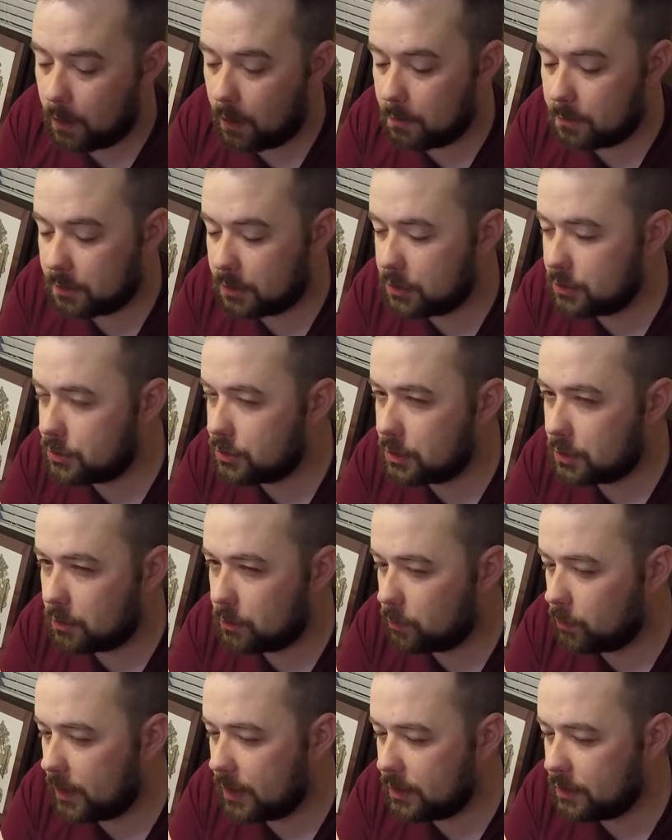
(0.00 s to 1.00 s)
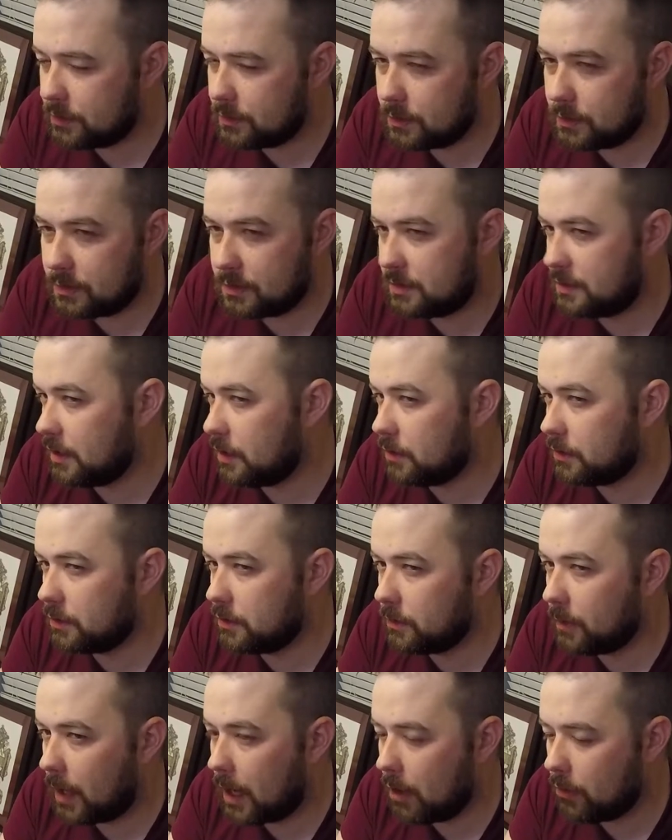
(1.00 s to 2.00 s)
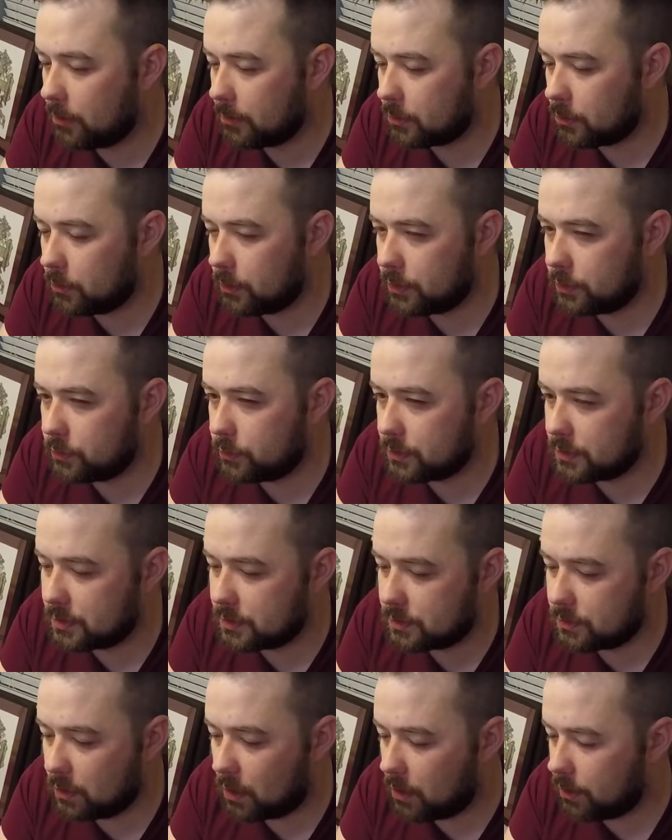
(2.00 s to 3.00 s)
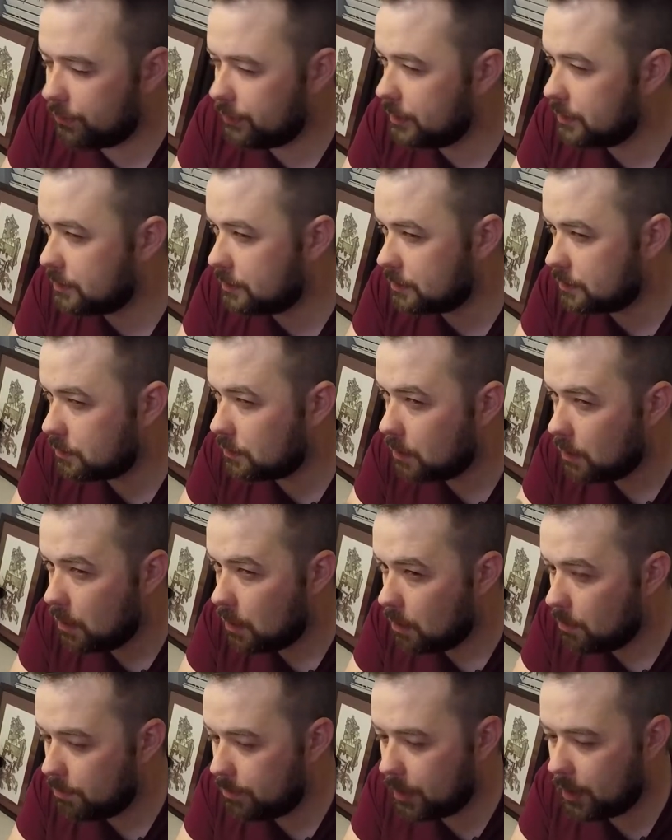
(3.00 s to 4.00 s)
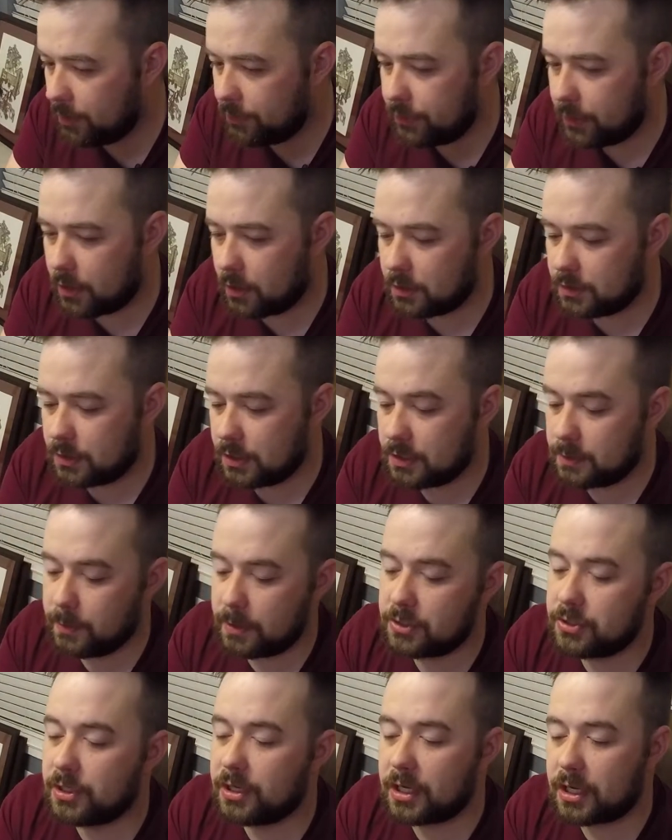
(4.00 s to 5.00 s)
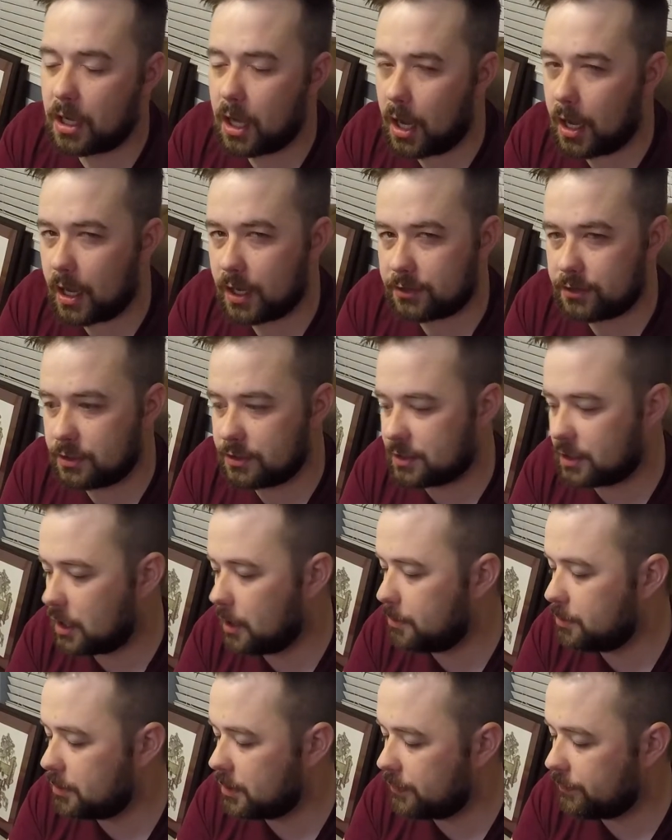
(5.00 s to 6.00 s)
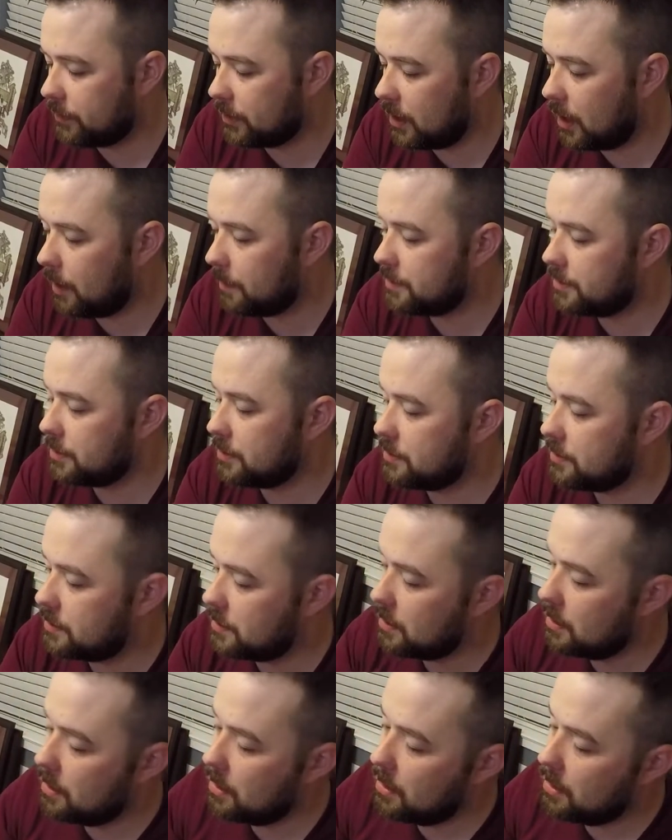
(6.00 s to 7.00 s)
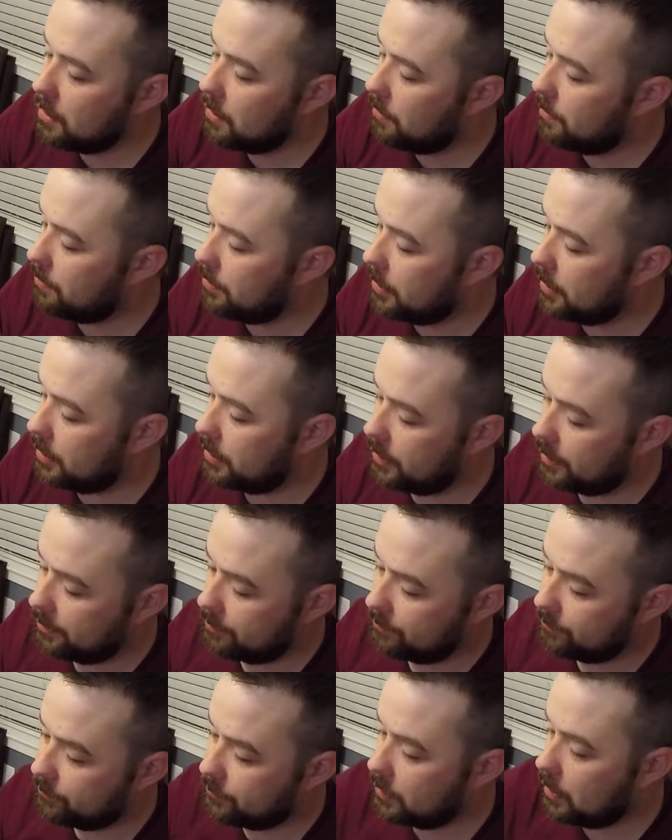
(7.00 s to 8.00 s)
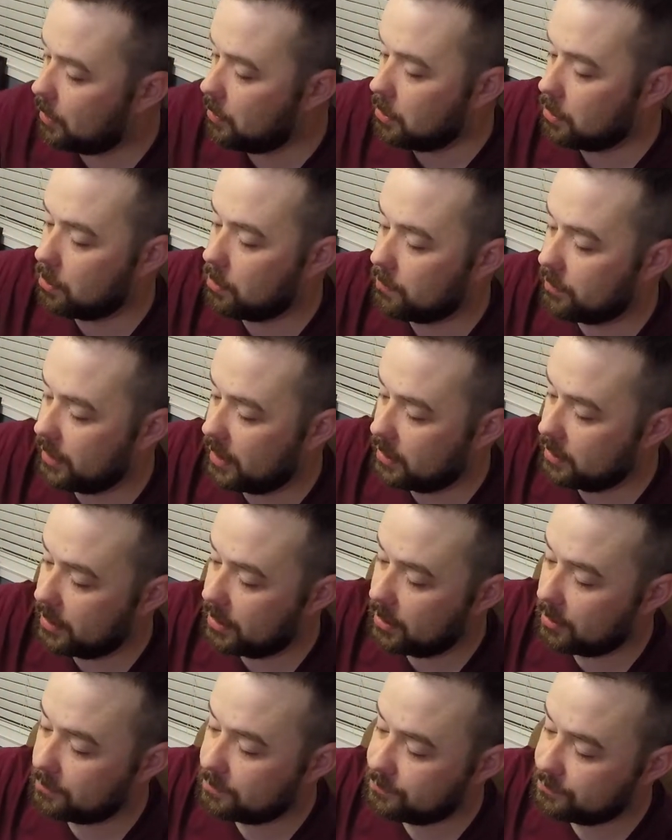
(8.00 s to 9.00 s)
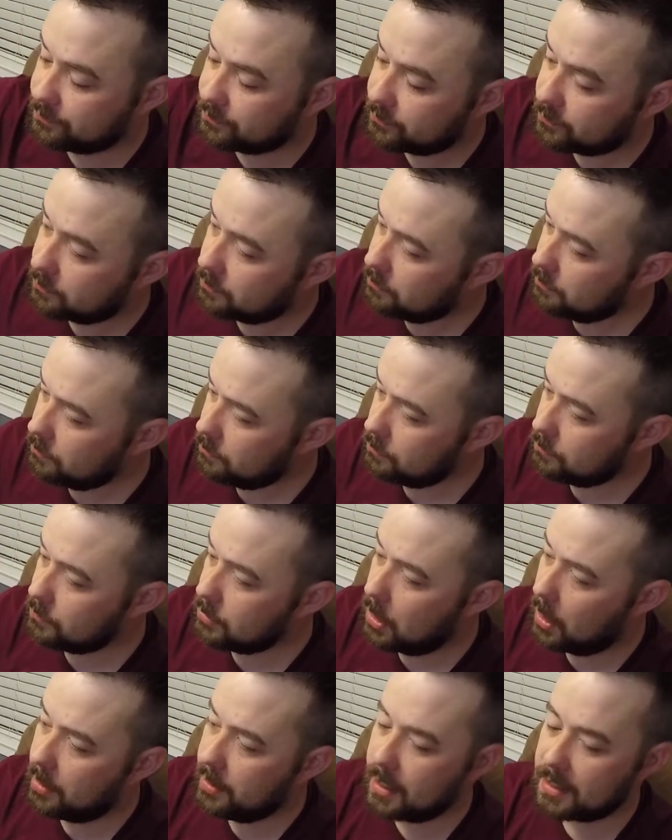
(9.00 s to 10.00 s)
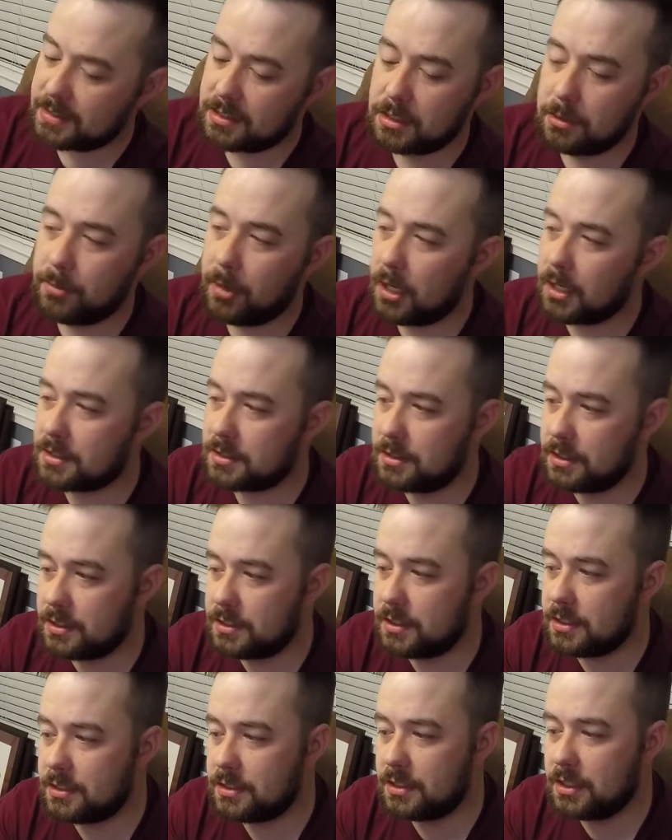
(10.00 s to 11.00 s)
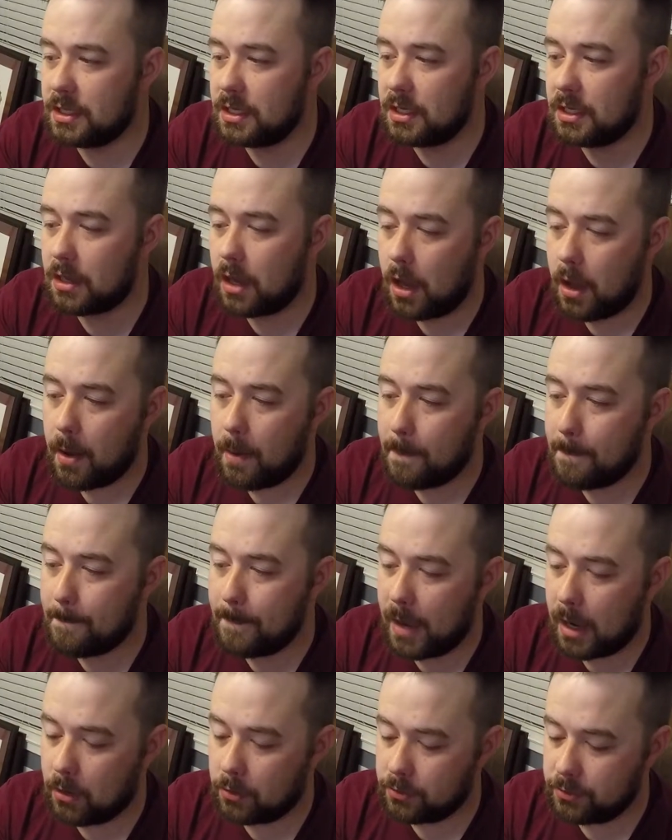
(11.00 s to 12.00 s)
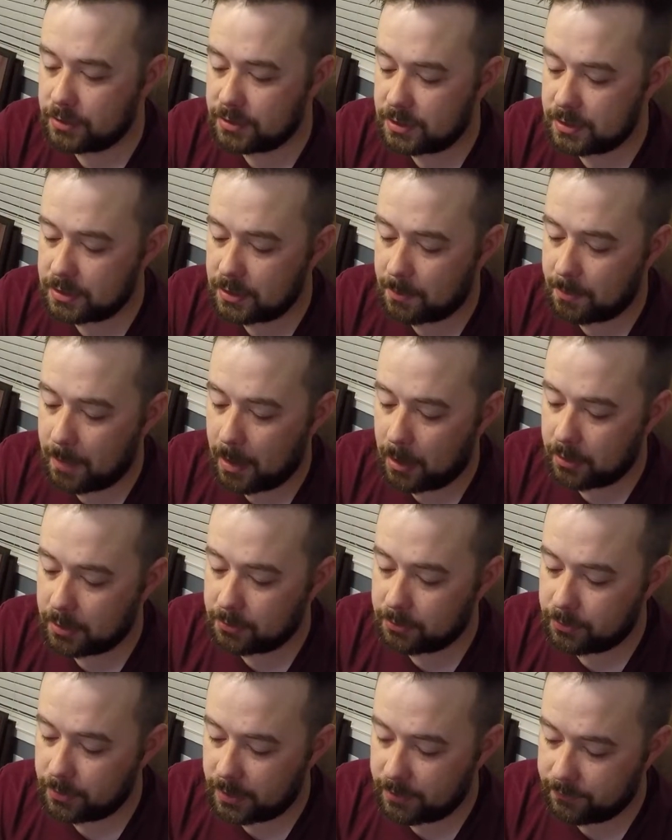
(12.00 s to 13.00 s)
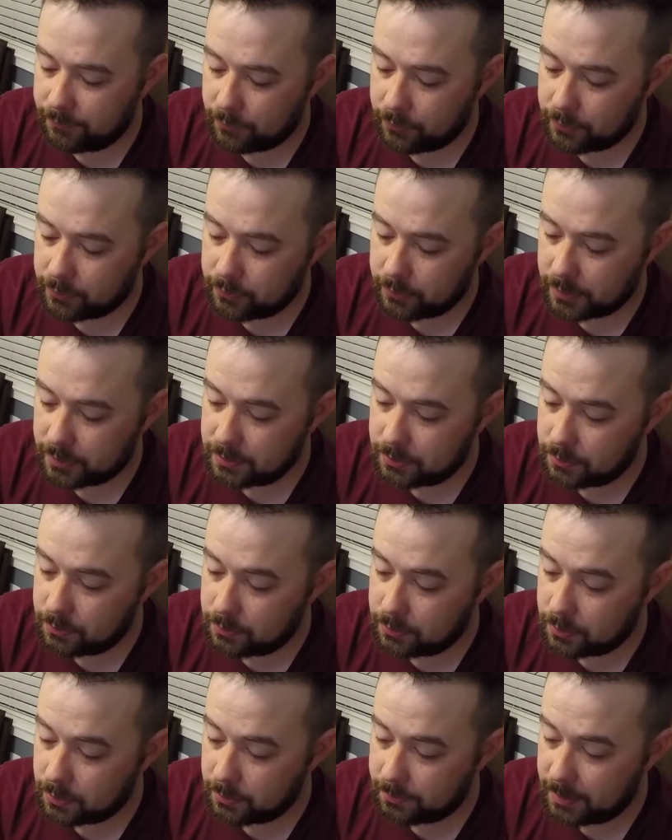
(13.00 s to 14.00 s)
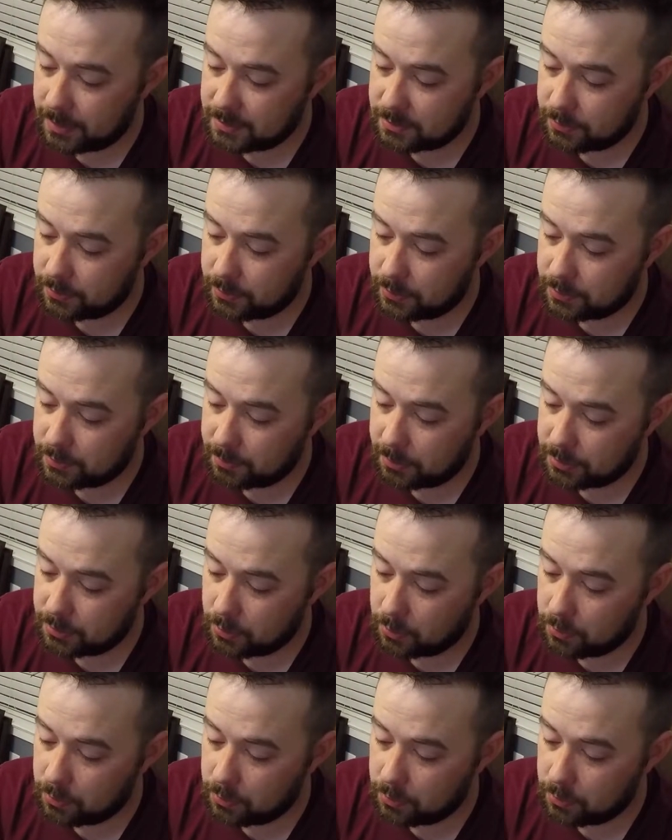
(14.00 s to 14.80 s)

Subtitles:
gonna wait to tell you how I'm going to install this. But there's, especially in a kayak, there's a couple of different options. But yeah, we'll go over that later. Next in the box, this is the mount. This is a mounting plate for the transducer. Basically, there's a bunch of